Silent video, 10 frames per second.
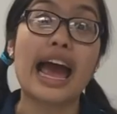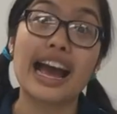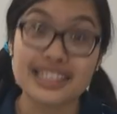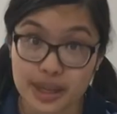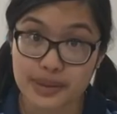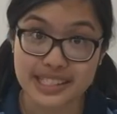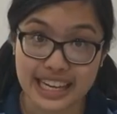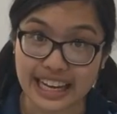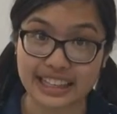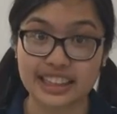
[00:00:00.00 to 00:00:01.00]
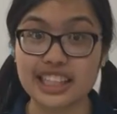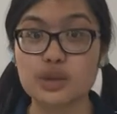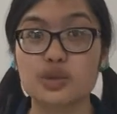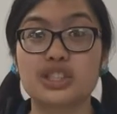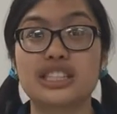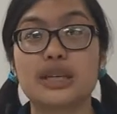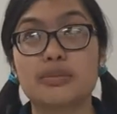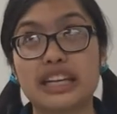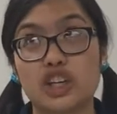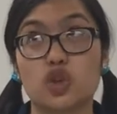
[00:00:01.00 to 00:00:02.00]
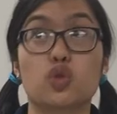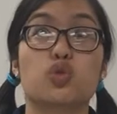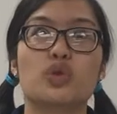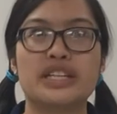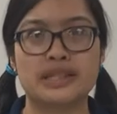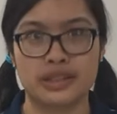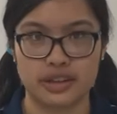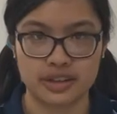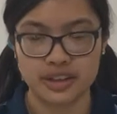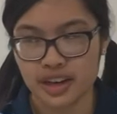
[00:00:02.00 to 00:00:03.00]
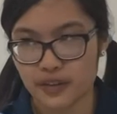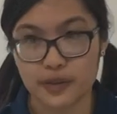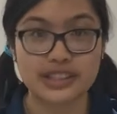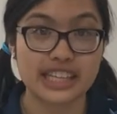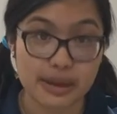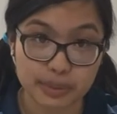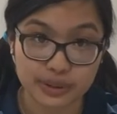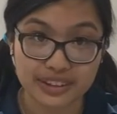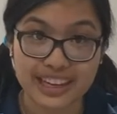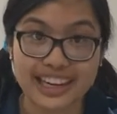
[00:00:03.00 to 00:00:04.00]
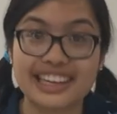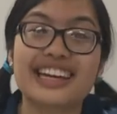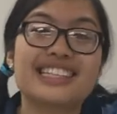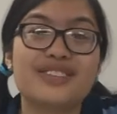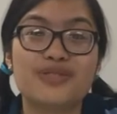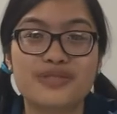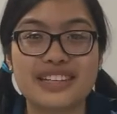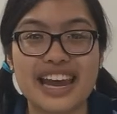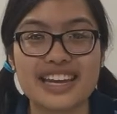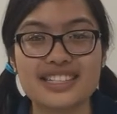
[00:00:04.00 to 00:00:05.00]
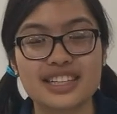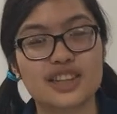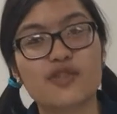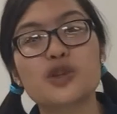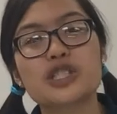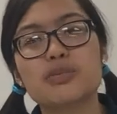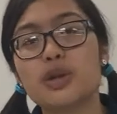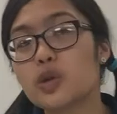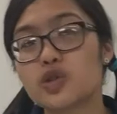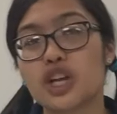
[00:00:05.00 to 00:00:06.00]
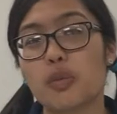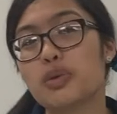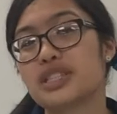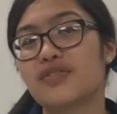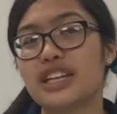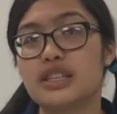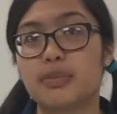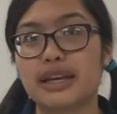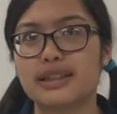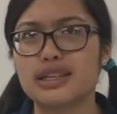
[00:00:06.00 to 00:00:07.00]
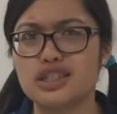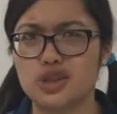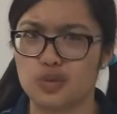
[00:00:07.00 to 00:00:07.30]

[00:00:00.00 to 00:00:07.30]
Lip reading: As I was saying, things would just keep getting crazier. For example, in 1958, the first computer chip was invented by these two